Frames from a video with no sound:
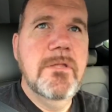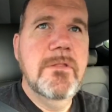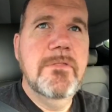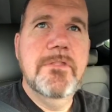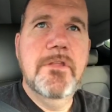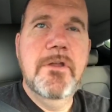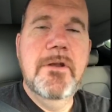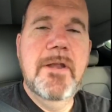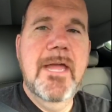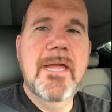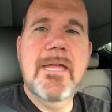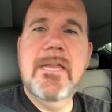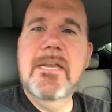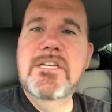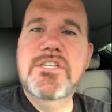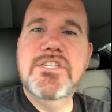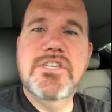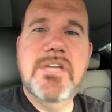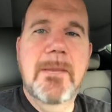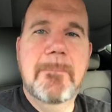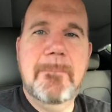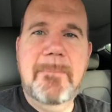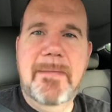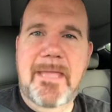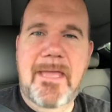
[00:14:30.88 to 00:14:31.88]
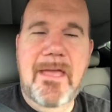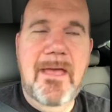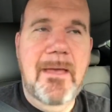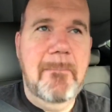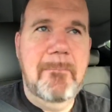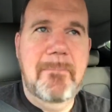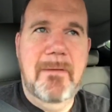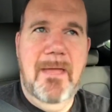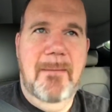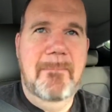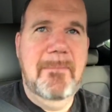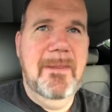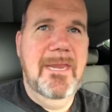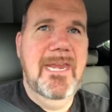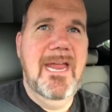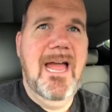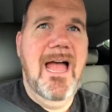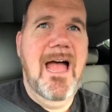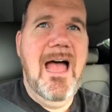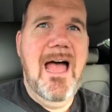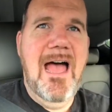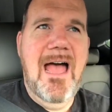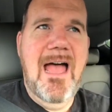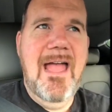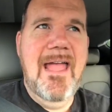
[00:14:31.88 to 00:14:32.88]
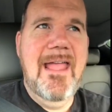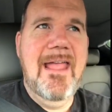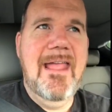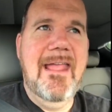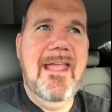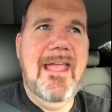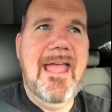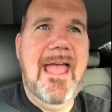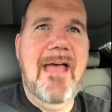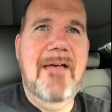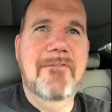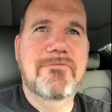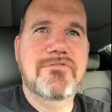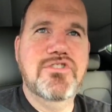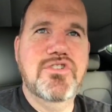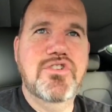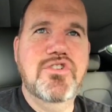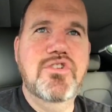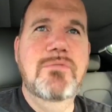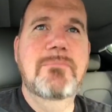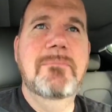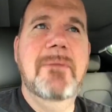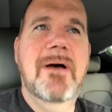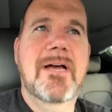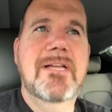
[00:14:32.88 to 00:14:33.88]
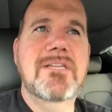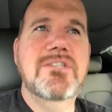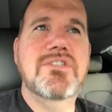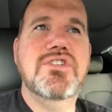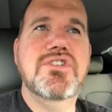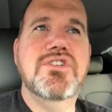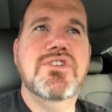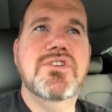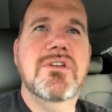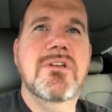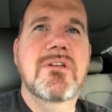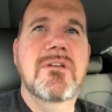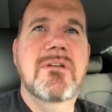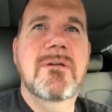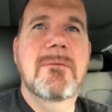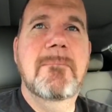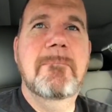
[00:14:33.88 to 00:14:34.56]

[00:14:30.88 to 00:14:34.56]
they're not going to shut me up. I mean, I have too much